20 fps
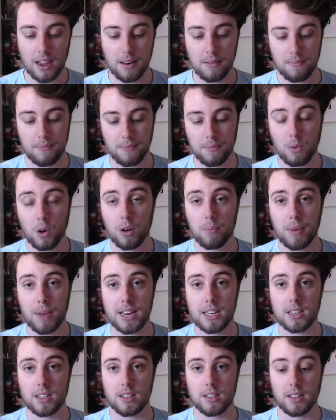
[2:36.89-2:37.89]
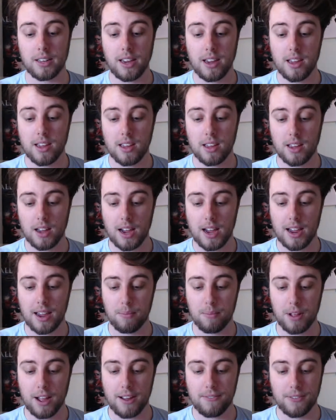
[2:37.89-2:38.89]
and well, basically,
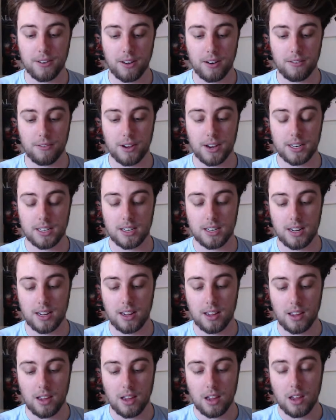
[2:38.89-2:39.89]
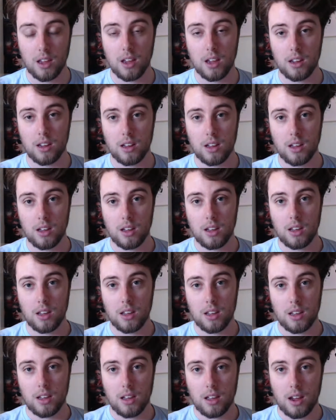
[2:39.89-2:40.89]
I applied for university
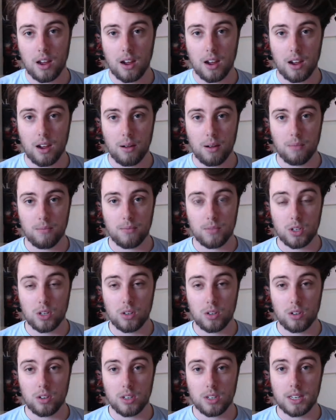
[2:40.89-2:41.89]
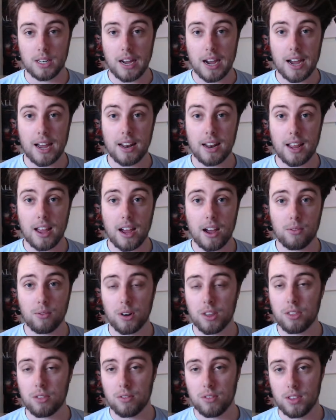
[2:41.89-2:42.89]
um, to start
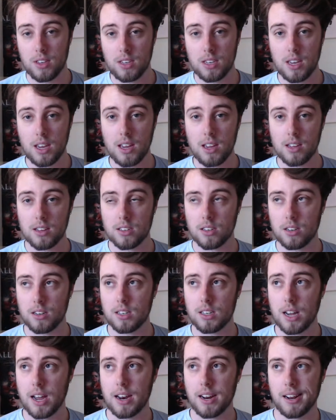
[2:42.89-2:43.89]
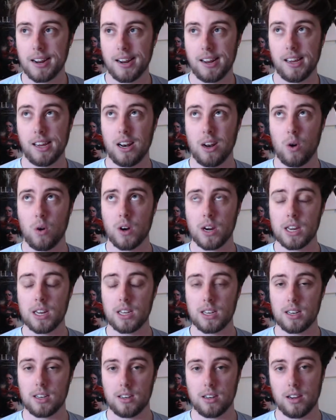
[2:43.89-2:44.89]
halfway through this year, so starting in
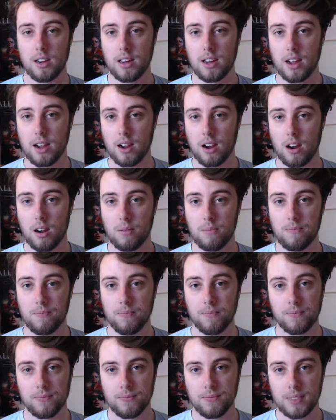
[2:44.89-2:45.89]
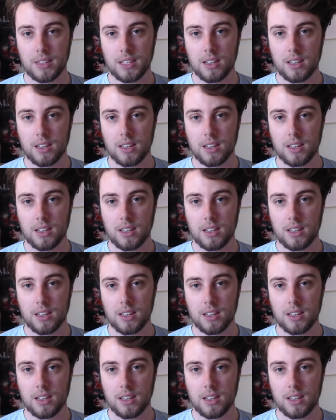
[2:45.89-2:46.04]
August, um,